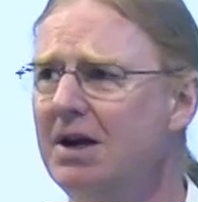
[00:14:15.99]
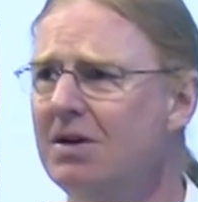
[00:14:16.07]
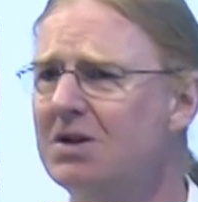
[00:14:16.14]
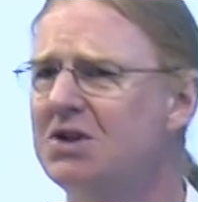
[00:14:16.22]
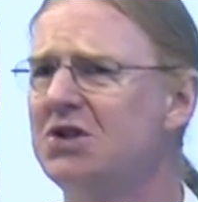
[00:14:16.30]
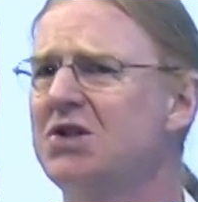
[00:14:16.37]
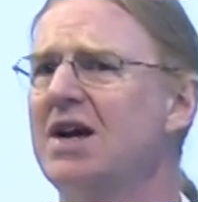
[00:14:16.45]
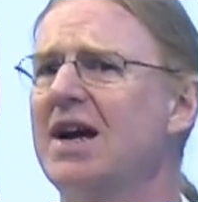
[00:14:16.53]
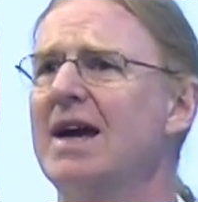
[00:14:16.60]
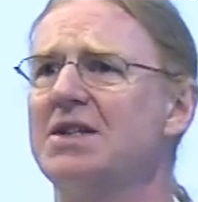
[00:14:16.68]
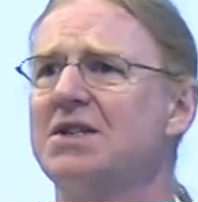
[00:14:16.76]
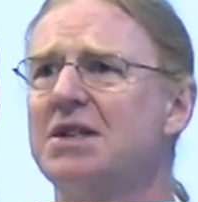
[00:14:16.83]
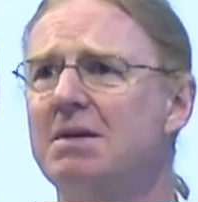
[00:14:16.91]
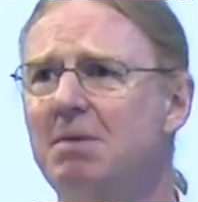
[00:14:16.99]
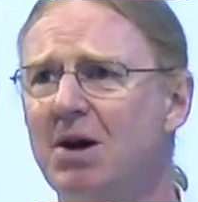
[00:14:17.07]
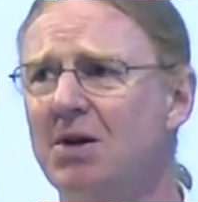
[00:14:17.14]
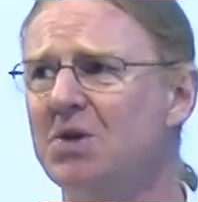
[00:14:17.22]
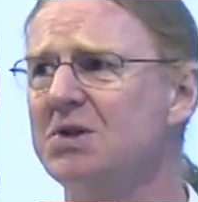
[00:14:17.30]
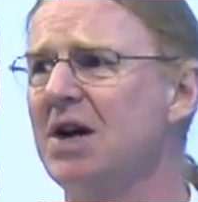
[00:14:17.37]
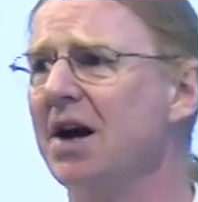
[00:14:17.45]
good chance that among
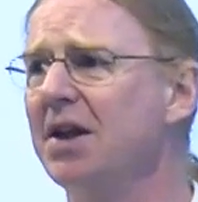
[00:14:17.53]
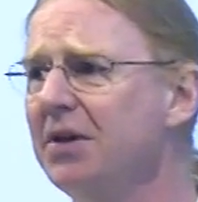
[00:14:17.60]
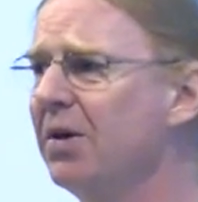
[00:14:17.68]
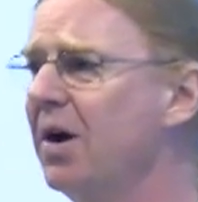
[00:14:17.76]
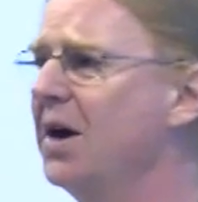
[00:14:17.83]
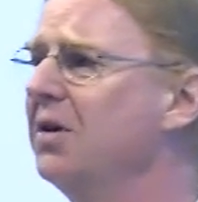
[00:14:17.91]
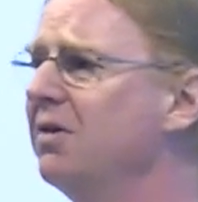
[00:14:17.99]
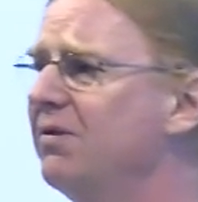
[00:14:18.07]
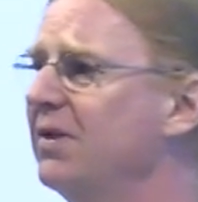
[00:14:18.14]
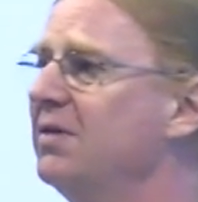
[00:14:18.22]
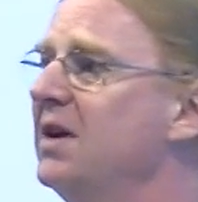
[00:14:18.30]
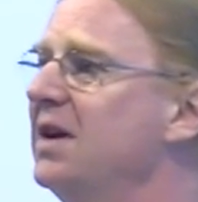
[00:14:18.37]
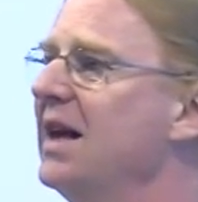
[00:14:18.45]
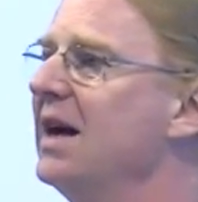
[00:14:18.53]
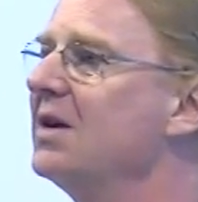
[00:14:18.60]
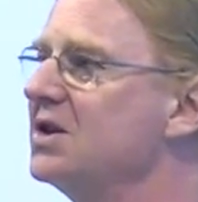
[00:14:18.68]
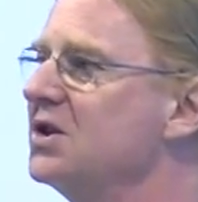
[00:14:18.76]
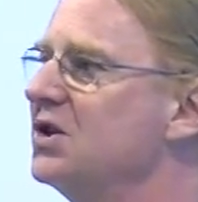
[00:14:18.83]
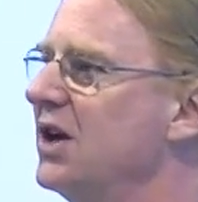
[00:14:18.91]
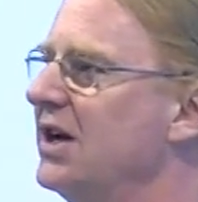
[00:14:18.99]
those other
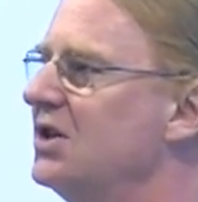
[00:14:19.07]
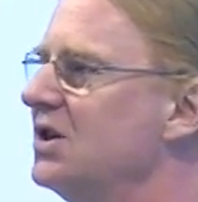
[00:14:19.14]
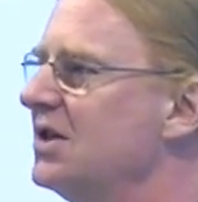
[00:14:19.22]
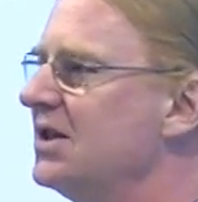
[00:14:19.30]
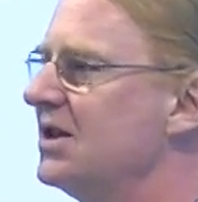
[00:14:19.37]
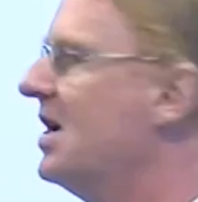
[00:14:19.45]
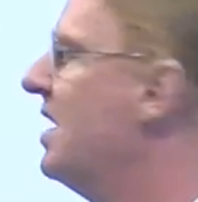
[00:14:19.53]
150,000 changes